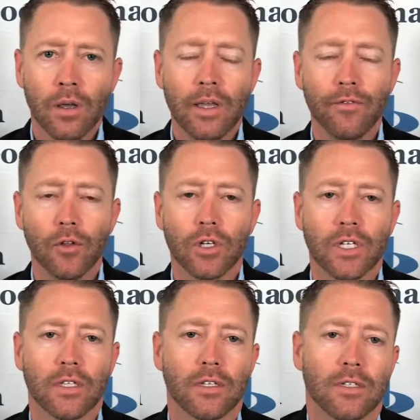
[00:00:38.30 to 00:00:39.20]
If you look
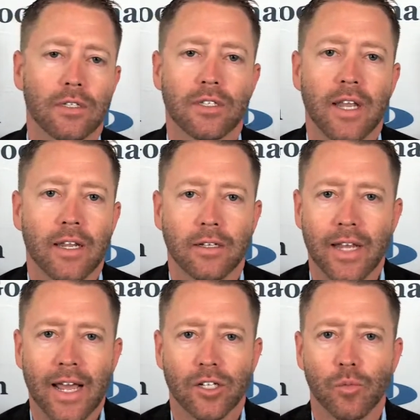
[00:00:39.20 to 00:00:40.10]
at the state
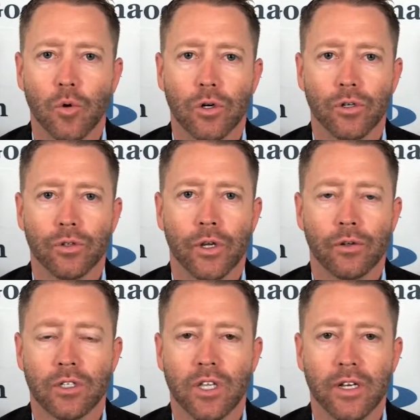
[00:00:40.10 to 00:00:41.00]
dashboard, you'll
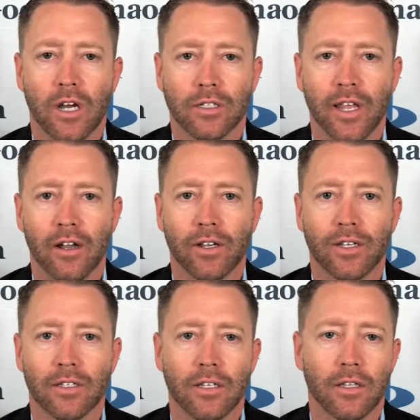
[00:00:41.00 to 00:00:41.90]
notice that Knox County
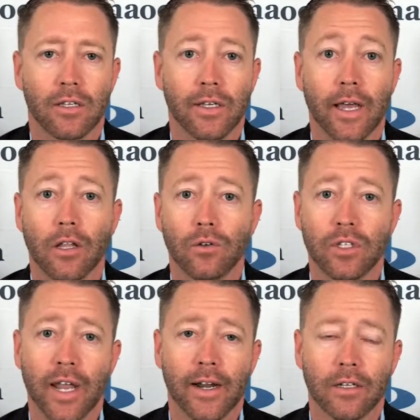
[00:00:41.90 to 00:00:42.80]
is in the yellow
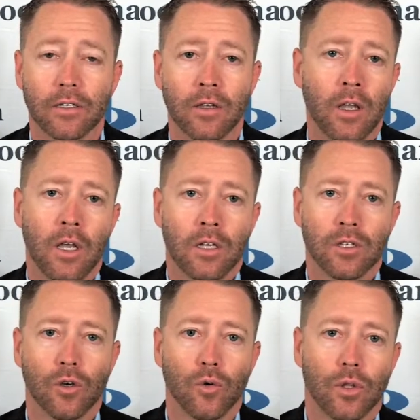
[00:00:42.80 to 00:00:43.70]
status.
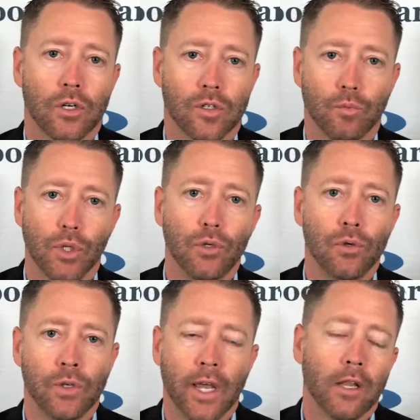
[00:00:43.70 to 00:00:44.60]
So there's blue,
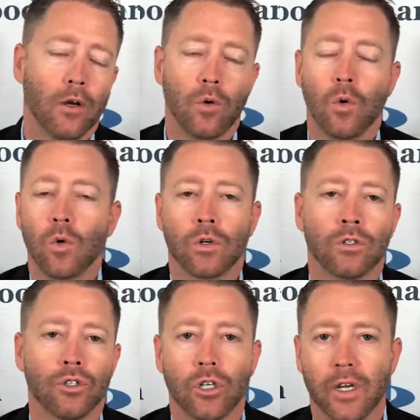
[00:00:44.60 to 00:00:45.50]
yellow,
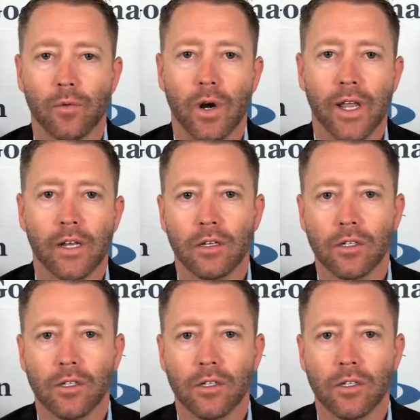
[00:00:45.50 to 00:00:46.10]
orange, and red.